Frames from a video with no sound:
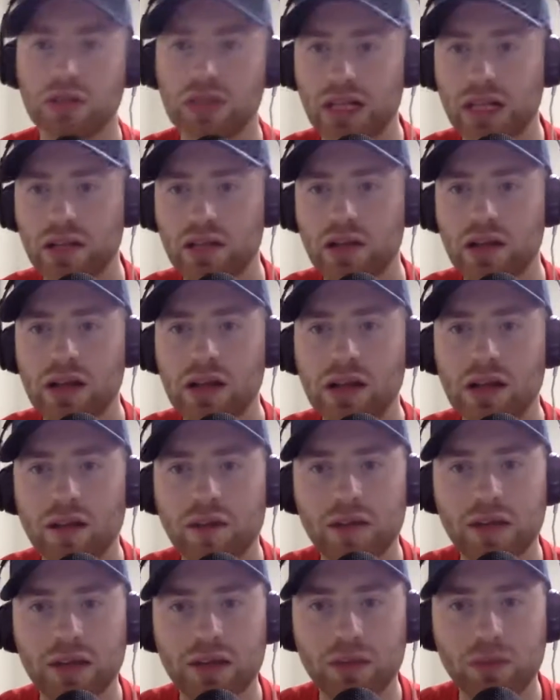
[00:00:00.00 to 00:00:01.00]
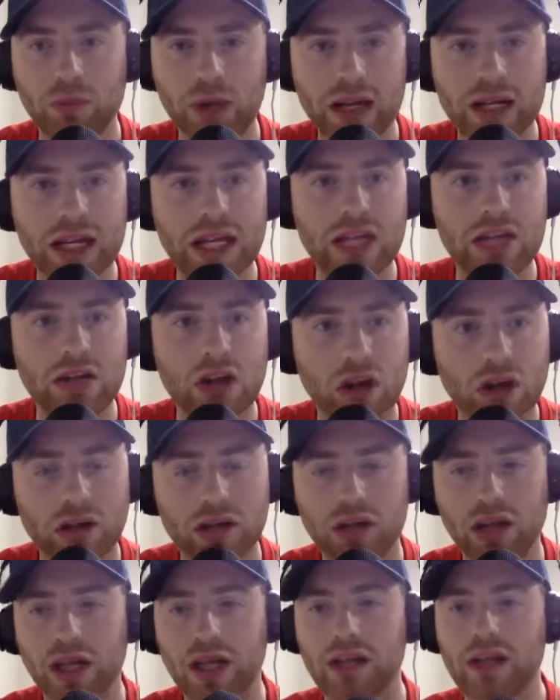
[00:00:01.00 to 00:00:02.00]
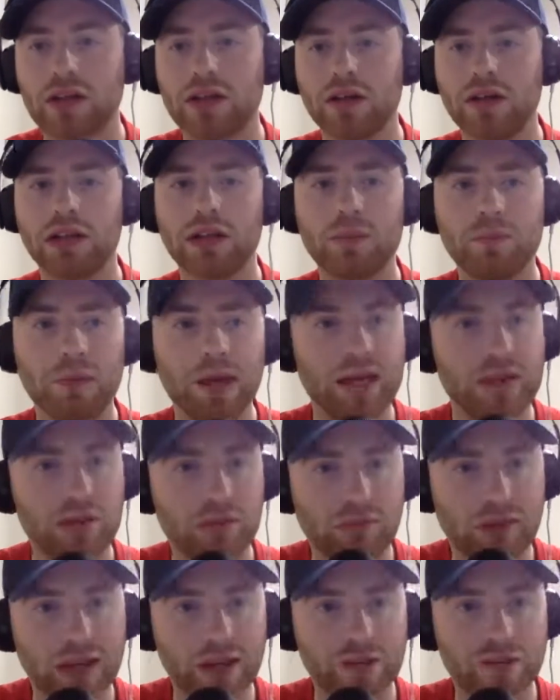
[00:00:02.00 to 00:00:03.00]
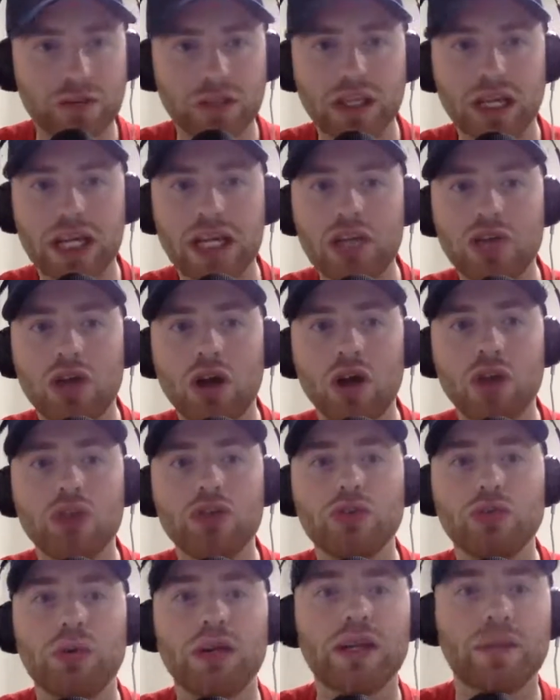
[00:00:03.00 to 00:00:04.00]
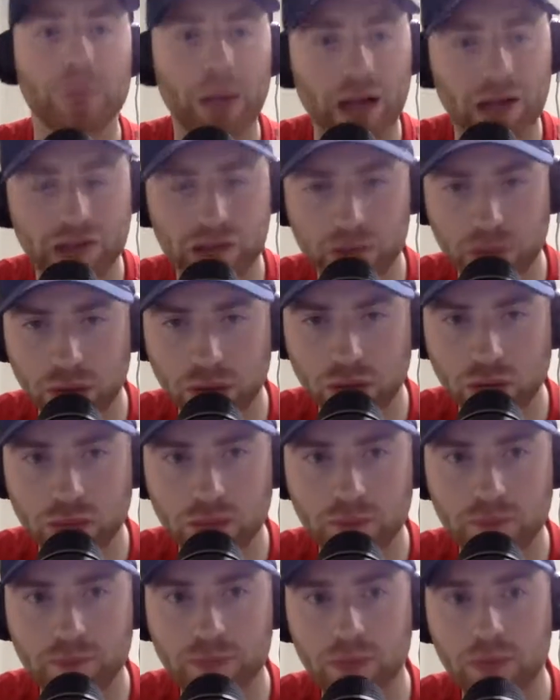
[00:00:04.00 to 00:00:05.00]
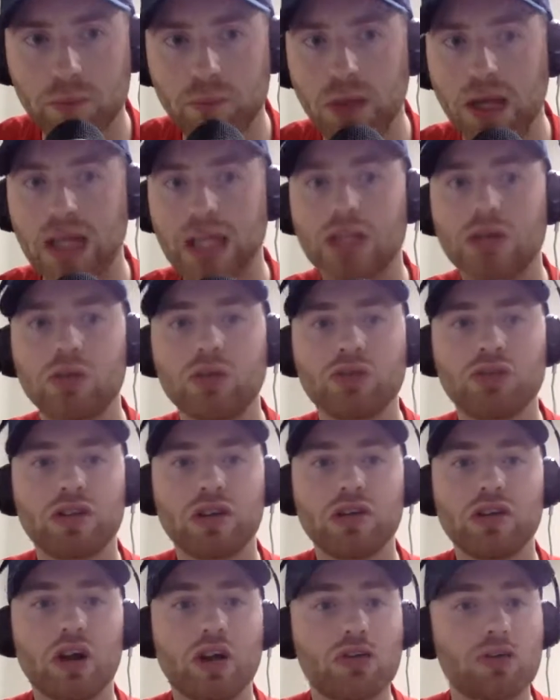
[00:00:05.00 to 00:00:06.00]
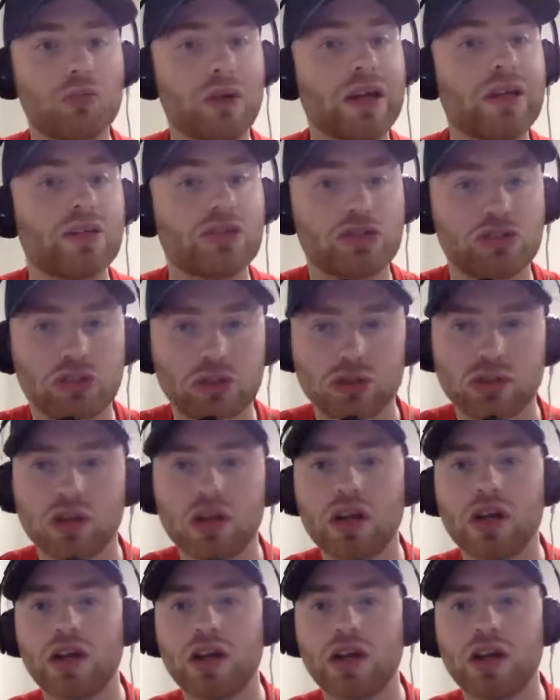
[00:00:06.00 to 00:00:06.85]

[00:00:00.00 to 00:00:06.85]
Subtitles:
And when compared to Rashford, he knows when to pass the ball, but he also knows when to shoot.